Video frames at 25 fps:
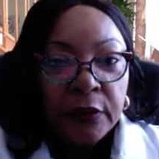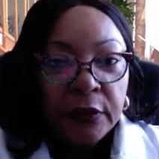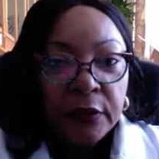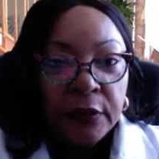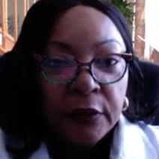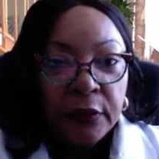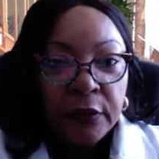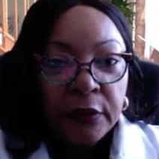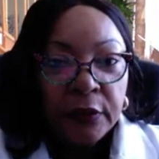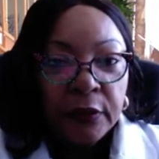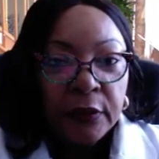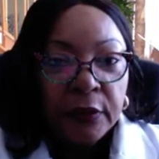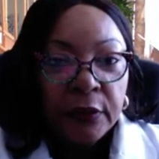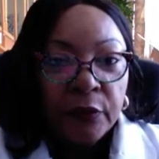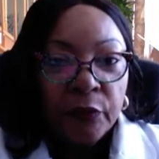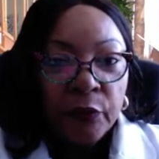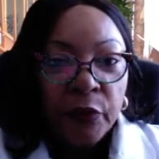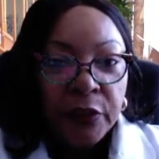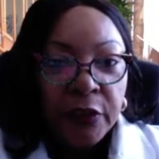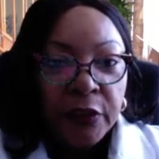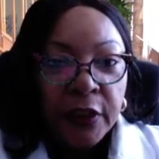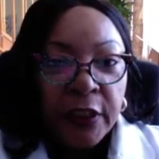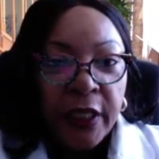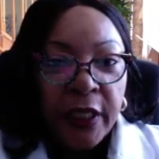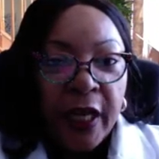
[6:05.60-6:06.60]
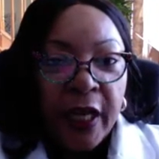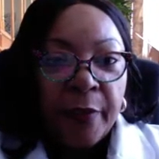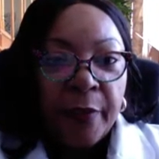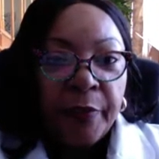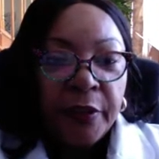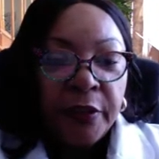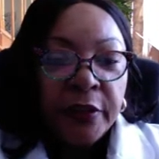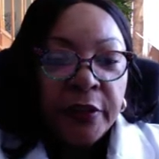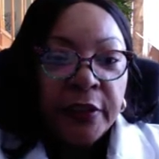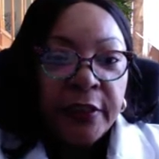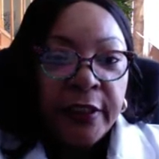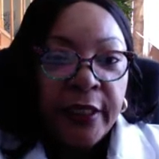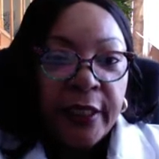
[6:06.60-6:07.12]
what's going to happen
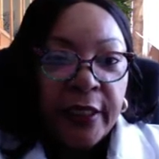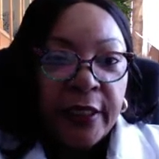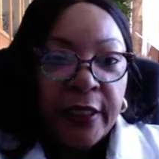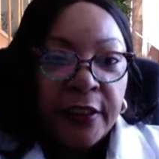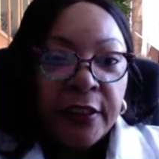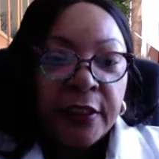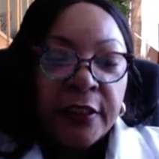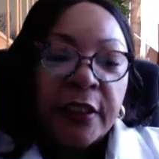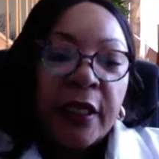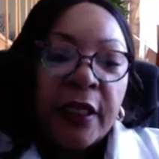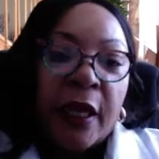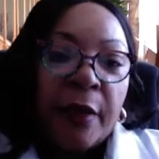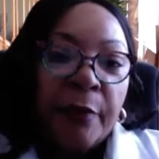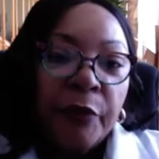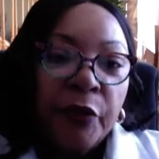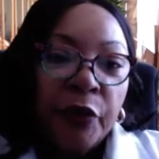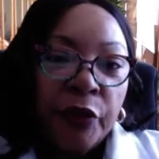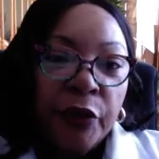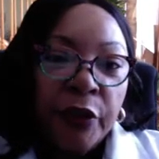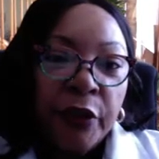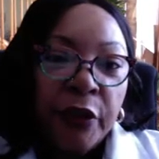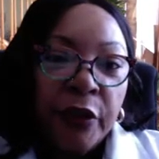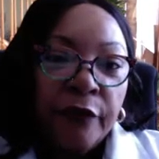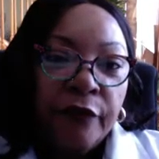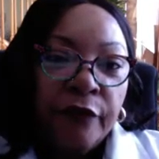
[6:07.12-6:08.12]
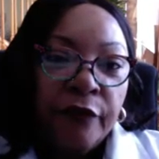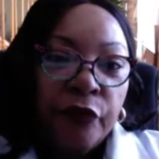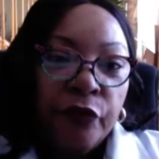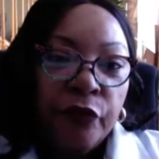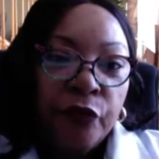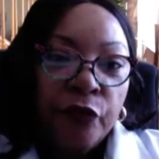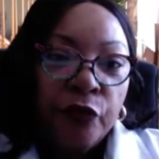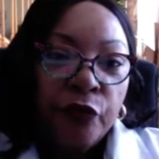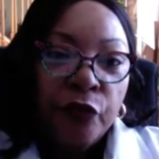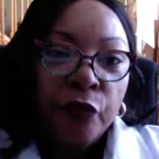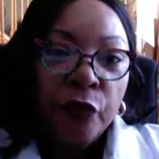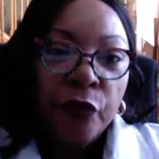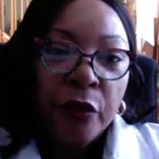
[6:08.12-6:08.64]
today is I'm going to give
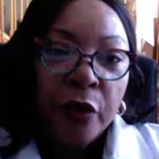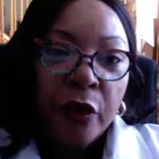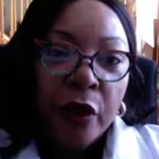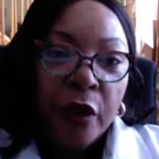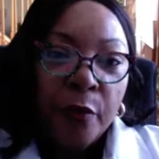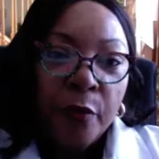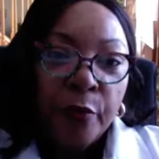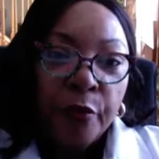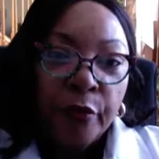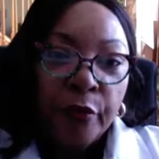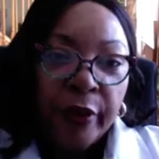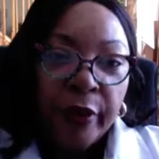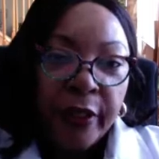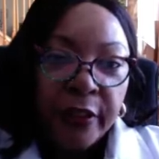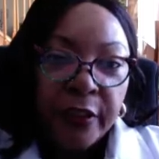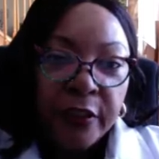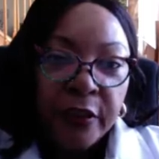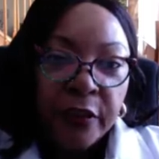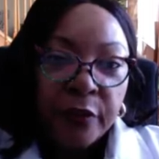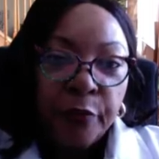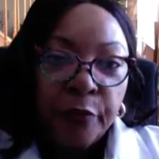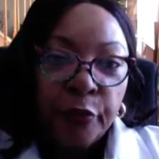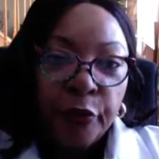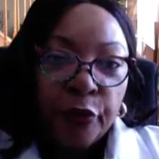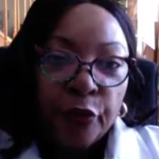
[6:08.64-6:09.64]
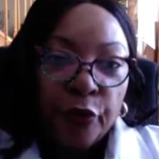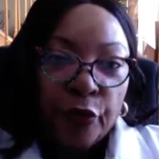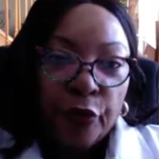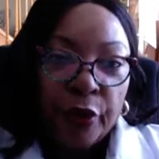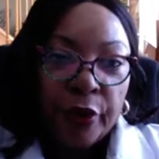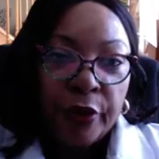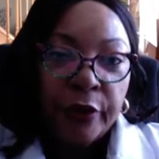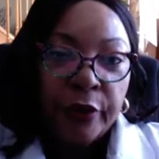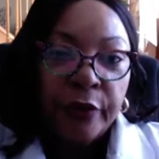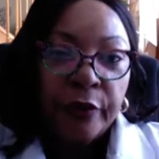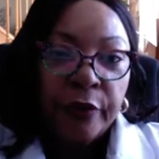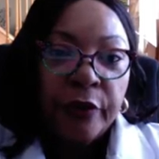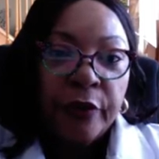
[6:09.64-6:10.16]
you a brace to put
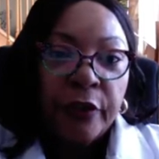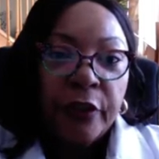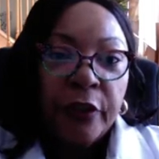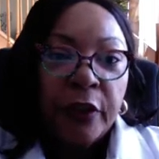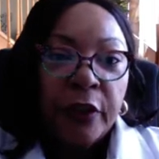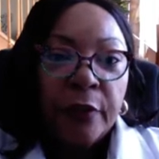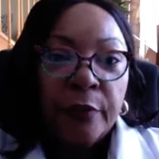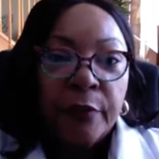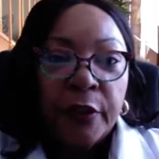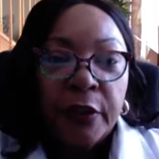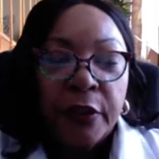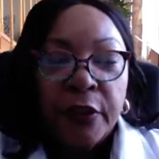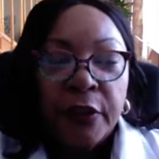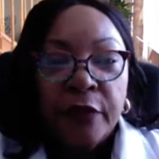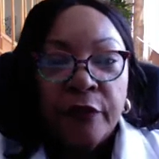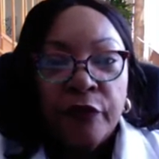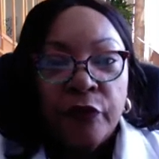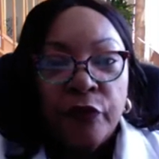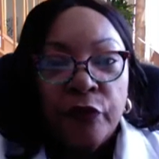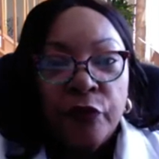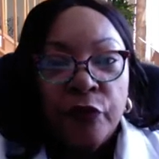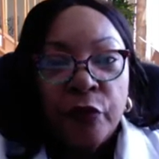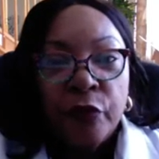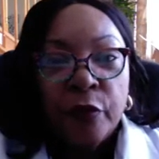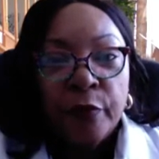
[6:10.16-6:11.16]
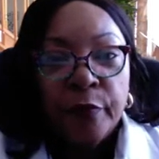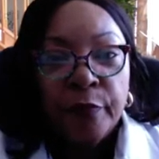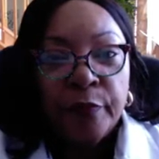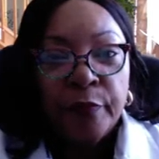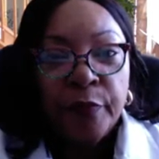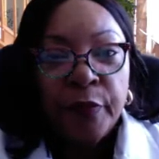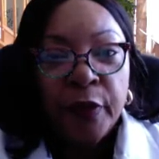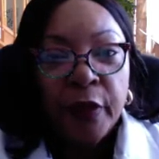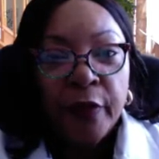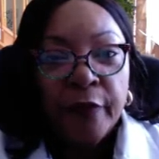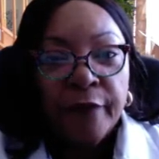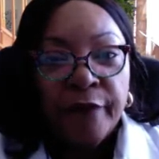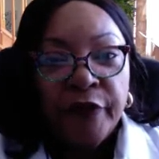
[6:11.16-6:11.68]
on, and I'm going to give you
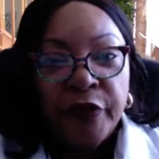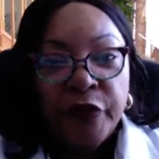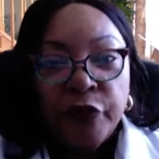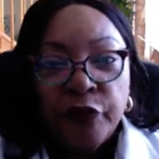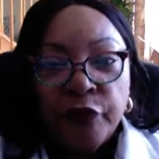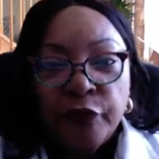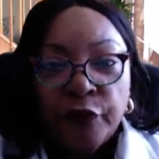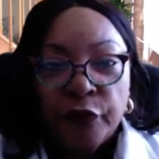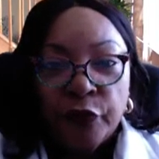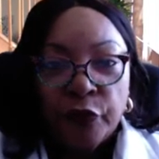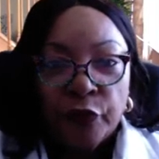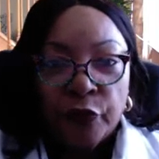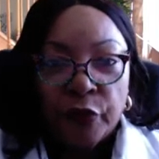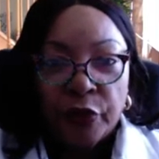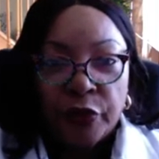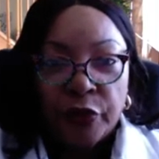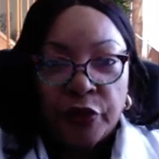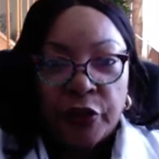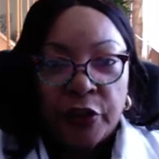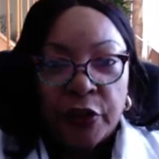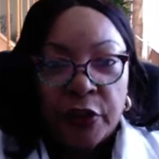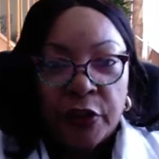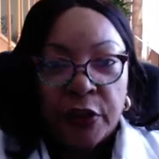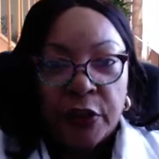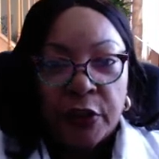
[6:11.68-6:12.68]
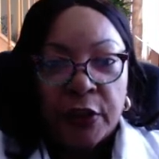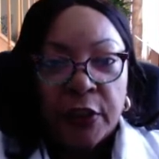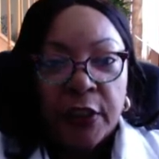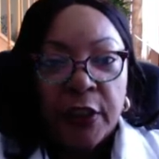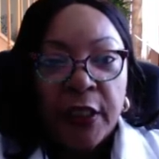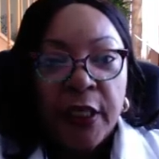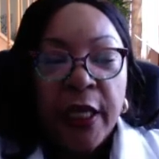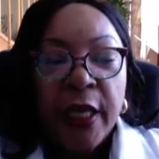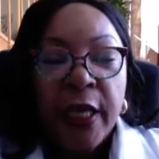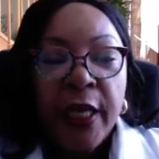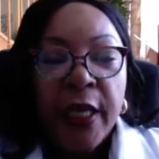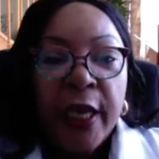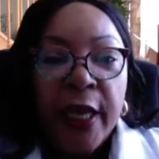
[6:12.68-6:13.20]
fit you for crutches,
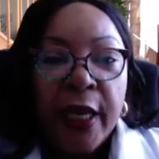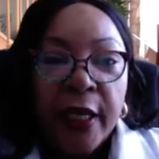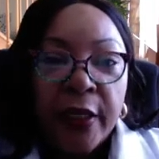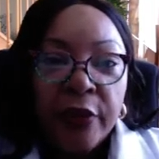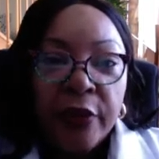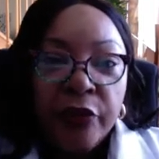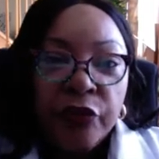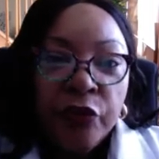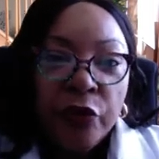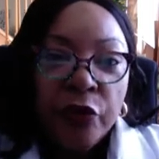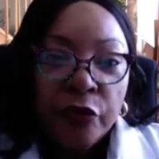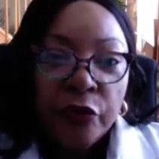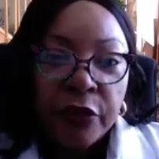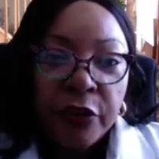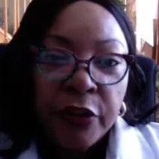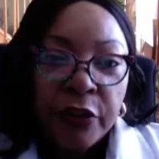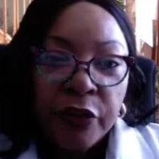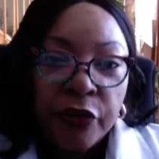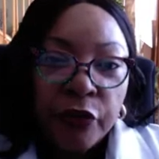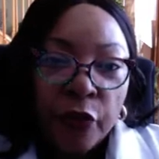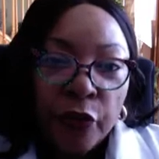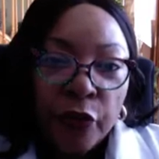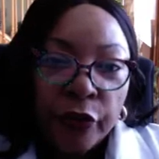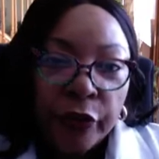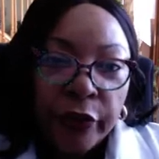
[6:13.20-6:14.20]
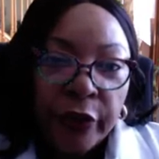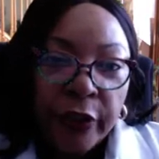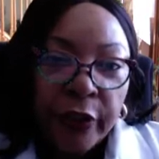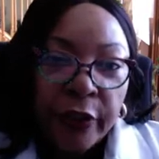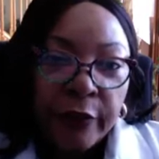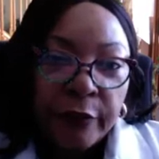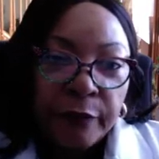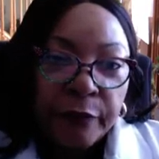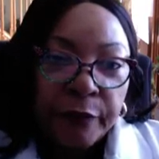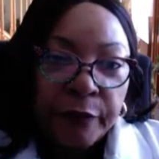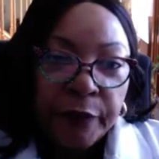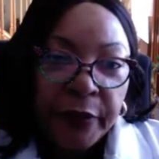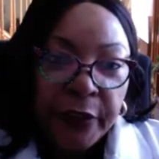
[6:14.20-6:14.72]
and you go see your
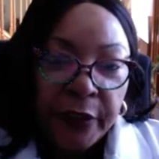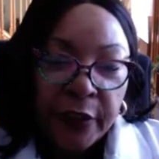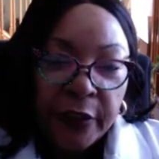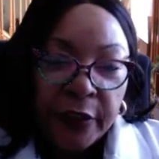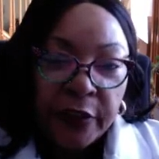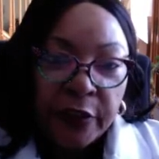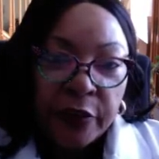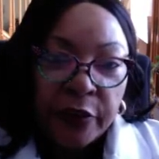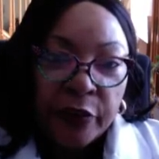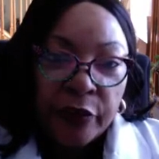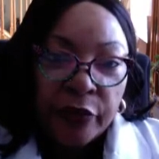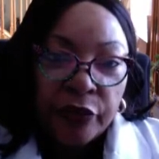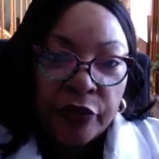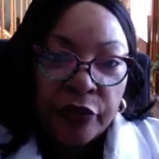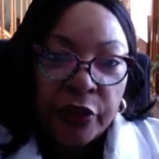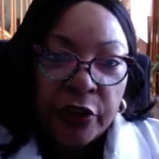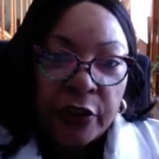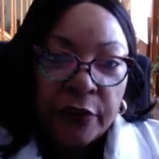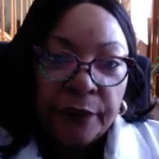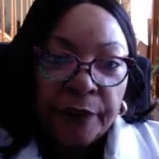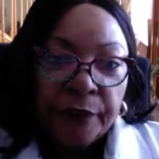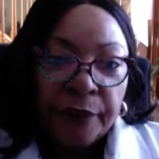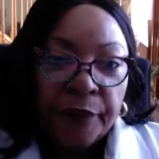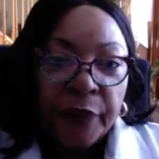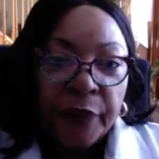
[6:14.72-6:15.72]
orthopedic surgeon.